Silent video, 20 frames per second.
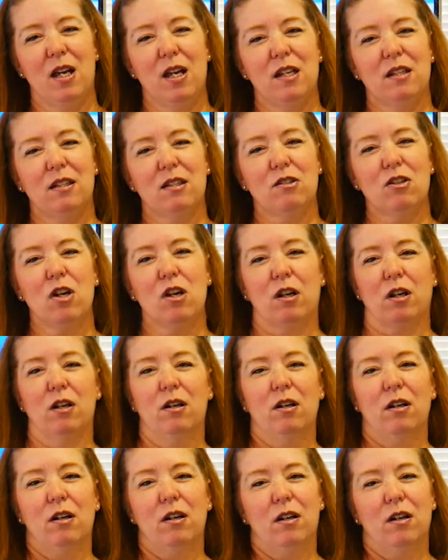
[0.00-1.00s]
He says, "Look,
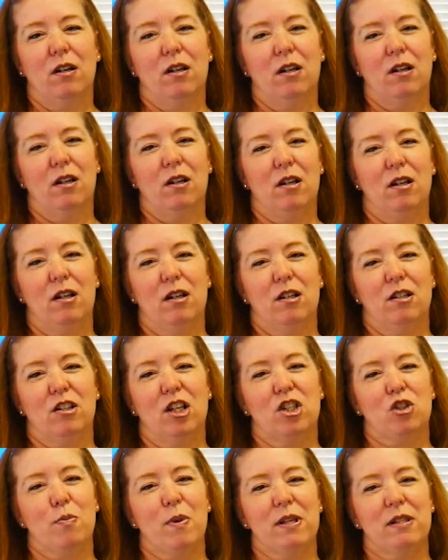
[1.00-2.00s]

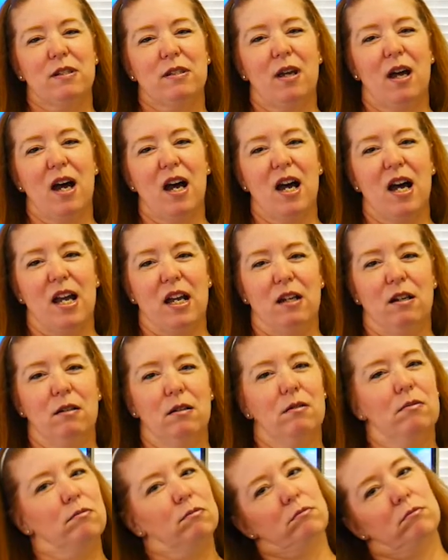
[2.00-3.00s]
touch my side."
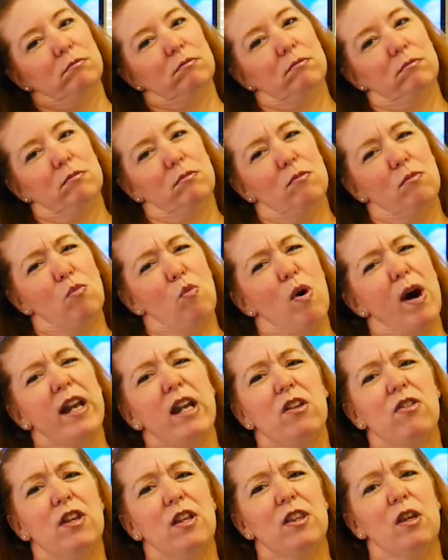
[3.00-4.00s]
Why
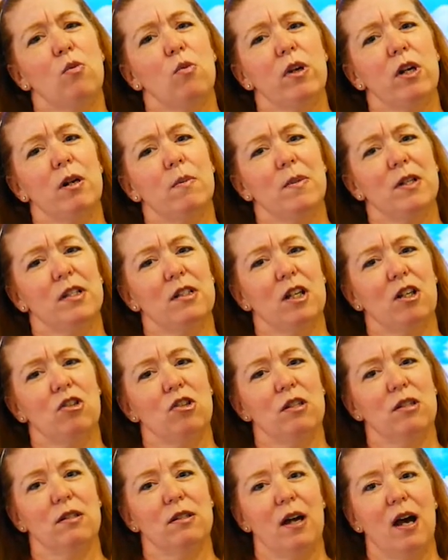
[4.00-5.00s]
do you think they wanted him to touch
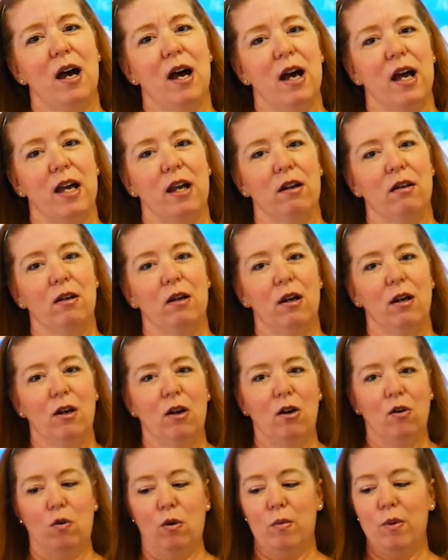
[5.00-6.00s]
his side?
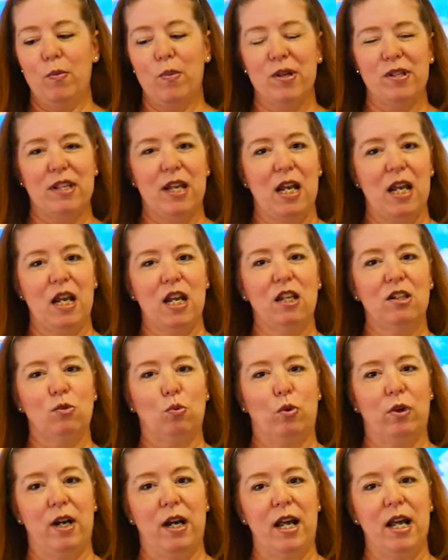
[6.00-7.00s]
Remember, his hands
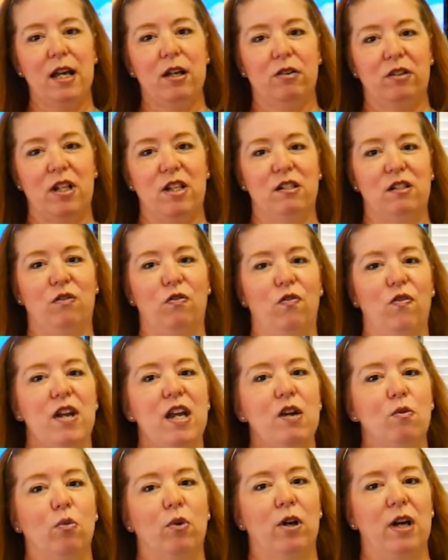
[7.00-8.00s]
were nailed. His
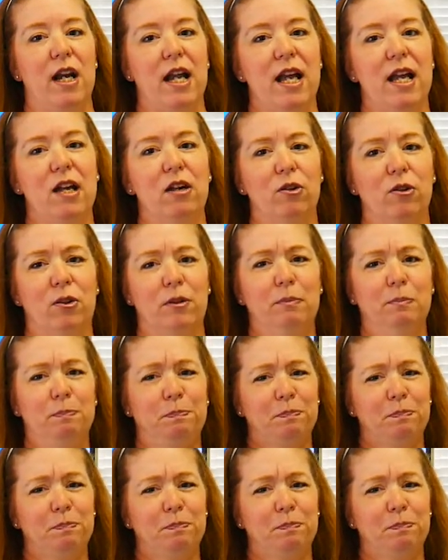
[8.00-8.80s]
feet were nailed.